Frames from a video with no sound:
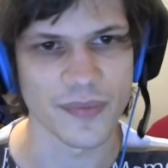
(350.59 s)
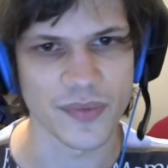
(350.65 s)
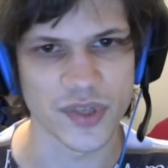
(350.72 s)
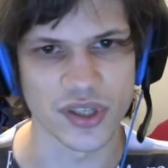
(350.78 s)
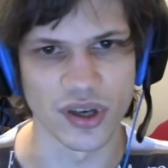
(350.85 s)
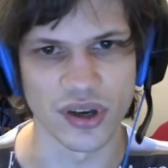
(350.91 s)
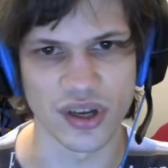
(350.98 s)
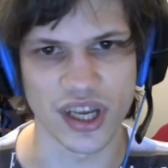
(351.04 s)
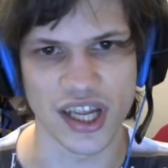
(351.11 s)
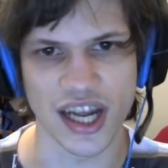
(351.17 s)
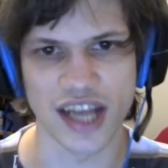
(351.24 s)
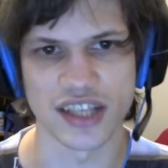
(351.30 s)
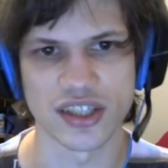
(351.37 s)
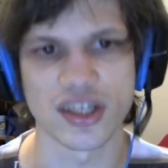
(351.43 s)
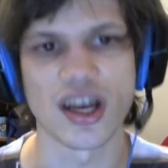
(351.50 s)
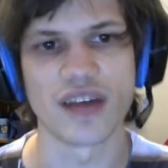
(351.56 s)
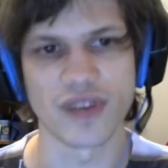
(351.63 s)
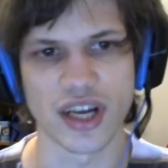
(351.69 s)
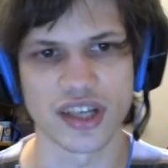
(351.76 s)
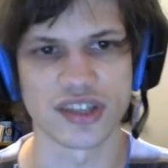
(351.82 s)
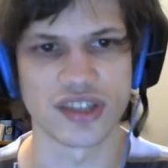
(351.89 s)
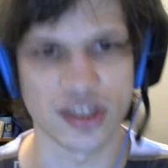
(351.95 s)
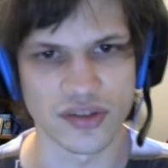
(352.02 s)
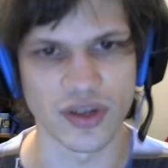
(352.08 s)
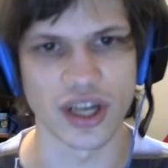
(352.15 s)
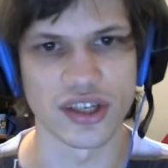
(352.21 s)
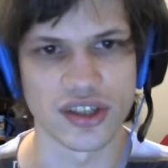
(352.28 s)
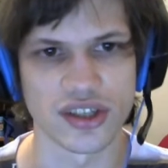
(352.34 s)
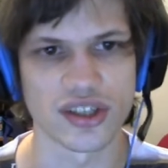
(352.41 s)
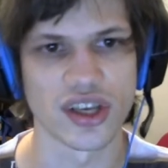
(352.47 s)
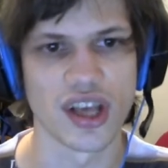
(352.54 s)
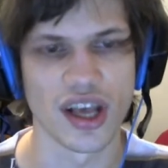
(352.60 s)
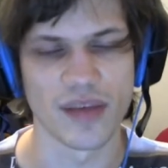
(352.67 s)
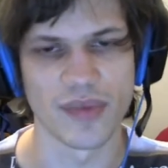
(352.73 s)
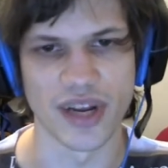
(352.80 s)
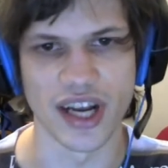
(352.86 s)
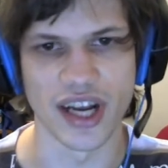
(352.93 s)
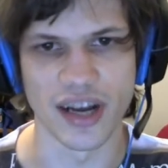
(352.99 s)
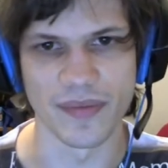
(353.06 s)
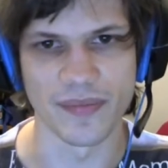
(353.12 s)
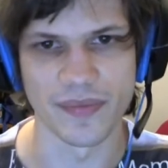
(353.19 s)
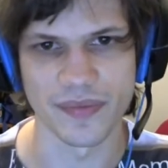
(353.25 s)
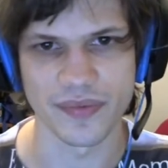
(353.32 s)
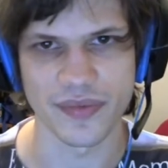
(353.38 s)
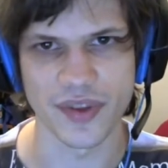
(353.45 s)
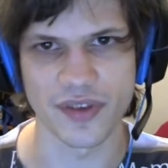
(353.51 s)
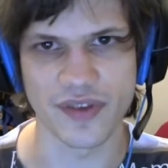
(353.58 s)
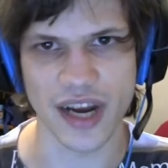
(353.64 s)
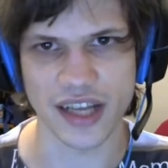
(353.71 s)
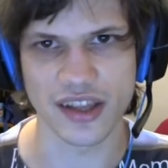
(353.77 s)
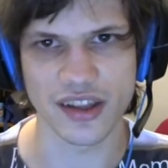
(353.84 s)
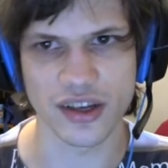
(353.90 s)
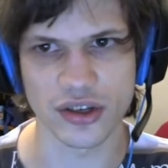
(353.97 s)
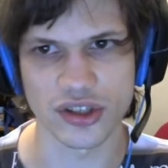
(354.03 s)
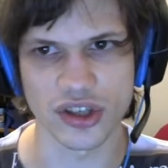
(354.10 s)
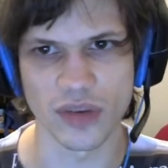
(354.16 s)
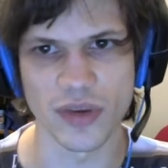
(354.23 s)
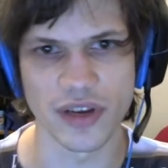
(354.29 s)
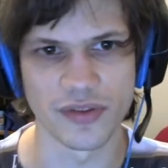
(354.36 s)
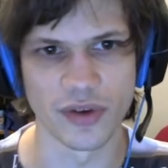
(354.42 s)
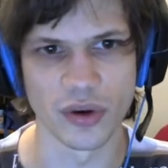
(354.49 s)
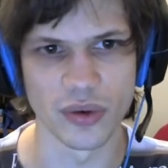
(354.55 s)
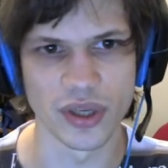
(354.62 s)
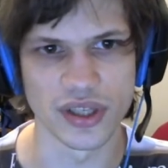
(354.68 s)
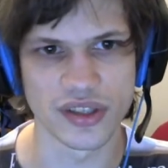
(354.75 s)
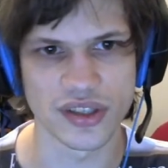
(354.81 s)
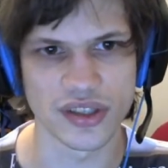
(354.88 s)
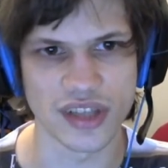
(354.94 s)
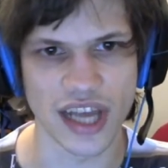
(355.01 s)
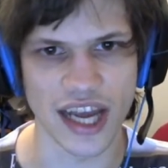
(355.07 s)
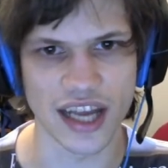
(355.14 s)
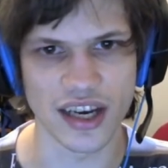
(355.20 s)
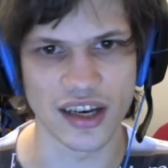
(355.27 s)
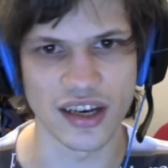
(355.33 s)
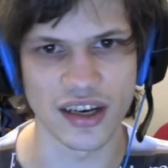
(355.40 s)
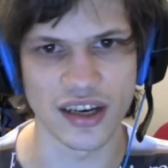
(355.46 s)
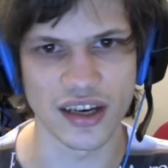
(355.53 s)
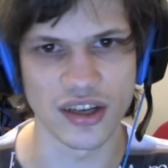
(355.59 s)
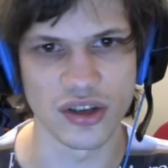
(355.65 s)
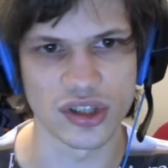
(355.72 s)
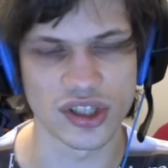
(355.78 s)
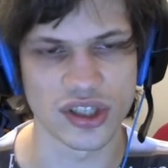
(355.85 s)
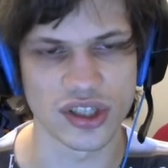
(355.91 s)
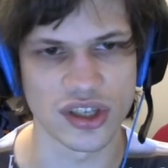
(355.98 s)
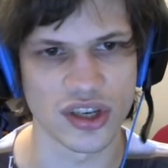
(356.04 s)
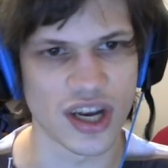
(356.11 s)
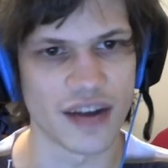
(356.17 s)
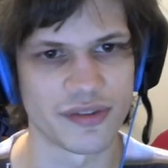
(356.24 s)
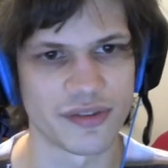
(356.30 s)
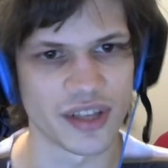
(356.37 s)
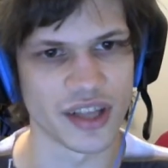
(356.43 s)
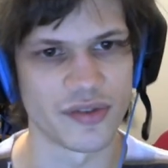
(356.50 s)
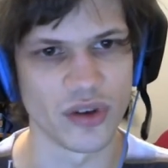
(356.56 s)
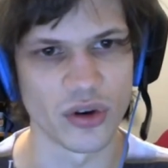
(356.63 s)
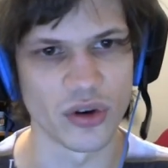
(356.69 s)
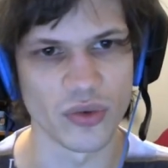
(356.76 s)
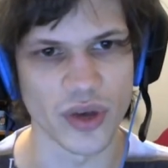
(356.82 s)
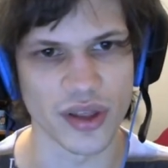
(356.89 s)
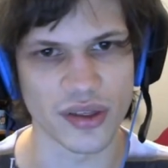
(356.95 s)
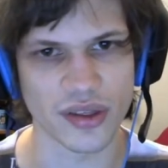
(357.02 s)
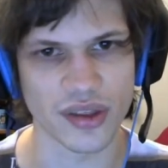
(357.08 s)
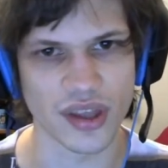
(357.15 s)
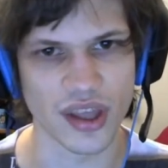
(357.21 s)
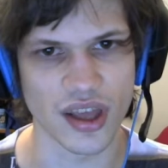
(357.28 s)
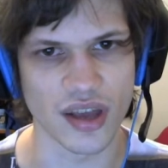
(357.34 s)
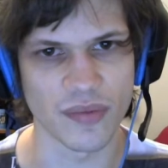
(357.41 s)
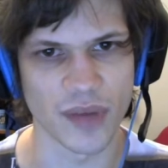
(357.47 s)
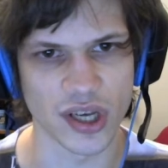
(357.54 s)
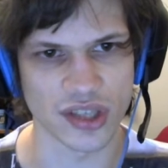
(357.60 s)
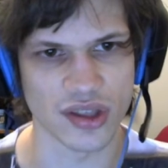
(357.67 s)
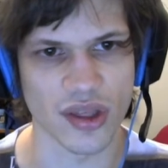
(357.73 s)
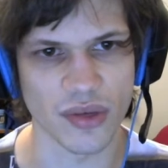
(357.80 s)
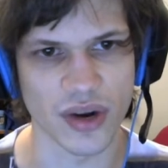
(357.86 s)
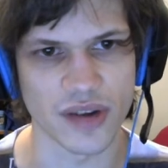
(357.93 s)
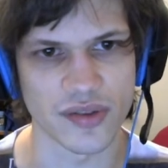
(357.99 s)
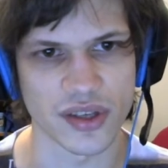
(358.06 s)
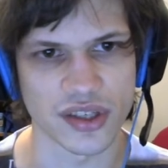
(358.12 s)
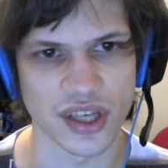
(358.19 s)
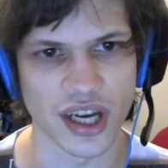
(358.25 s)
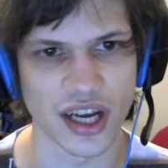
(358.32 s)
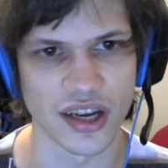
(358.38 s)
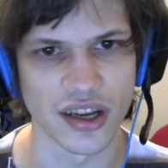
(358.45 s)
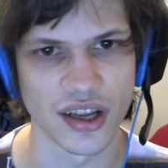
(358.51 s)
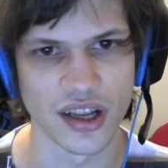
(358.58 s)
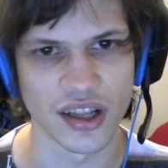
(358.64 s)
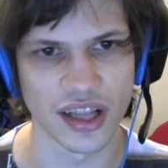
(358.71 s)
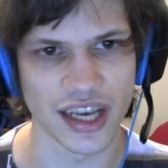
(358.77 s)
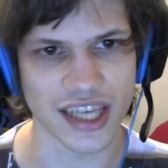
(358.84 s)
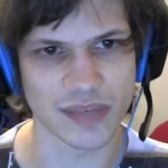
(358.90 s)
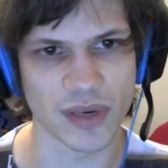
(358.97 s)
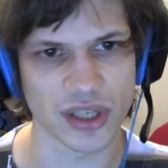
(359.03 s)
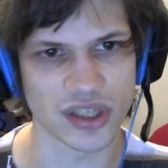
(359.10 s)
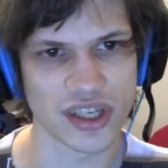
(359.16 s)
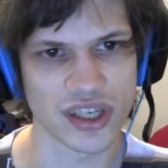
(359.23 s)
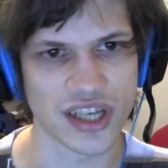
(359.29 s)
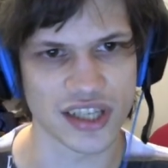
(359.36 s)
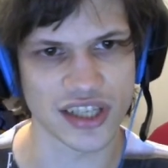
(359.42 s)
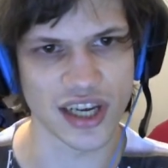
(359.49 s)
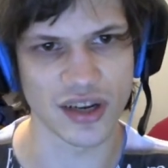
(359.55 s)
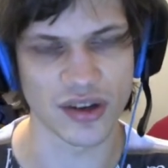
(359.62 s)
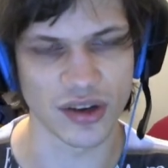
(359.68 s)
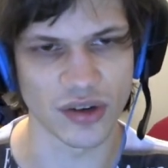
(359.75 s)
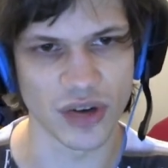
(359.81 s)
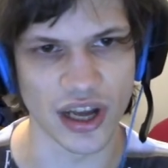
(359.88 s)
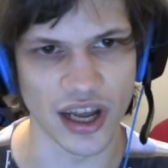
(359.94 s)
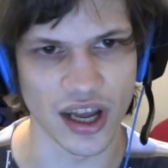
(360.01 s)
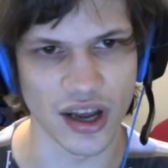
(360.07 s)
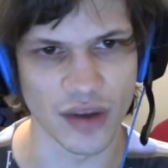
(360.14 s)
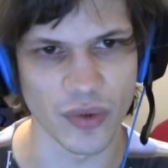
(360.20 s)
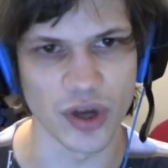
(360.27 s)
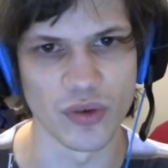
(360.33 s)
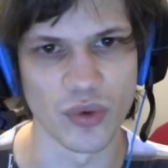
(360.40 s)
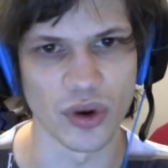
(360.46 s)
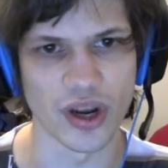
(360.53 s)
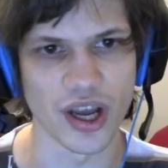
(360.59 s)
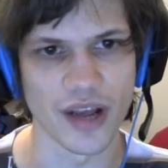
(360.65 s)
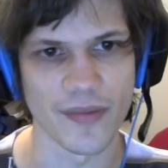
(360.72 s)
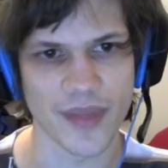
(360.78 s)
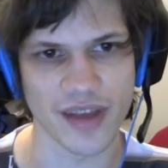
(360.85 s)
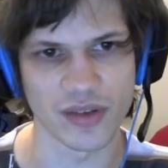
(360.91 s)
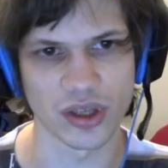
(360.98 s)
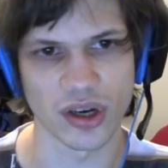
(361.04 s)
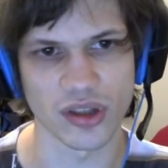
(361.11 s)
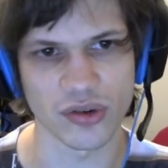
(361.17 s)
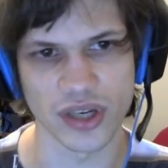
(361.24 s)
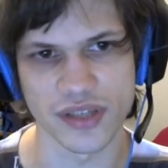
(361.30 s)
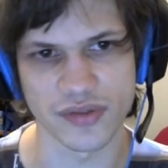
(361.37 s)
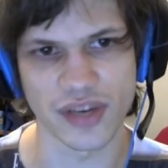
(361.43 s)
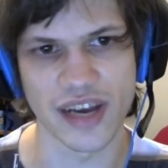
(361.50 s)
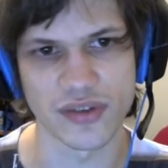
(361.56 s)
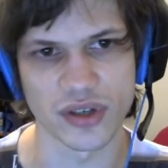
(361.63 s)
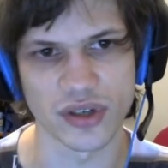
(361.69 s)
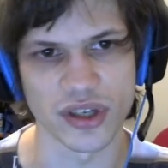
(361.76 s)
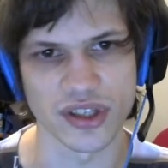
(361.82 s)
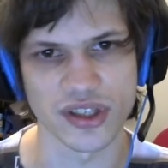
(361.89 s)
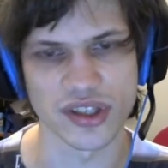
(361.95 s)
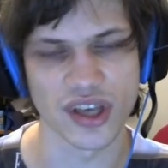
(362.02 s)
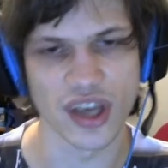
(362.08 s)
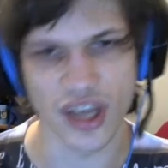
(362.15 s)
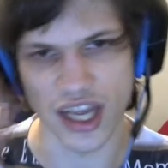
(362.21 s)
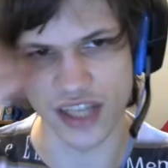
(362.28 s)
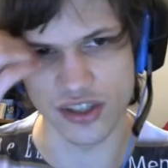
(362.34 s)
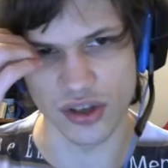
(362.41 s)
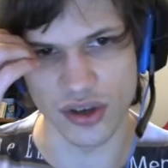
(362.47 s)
So it has advantages, disadvantages. But the fact that there are so many forwards that you can't flood the field with because of the threat of this card, like especially decks like Wind Water have a lot of 3s and 5 costs, and so you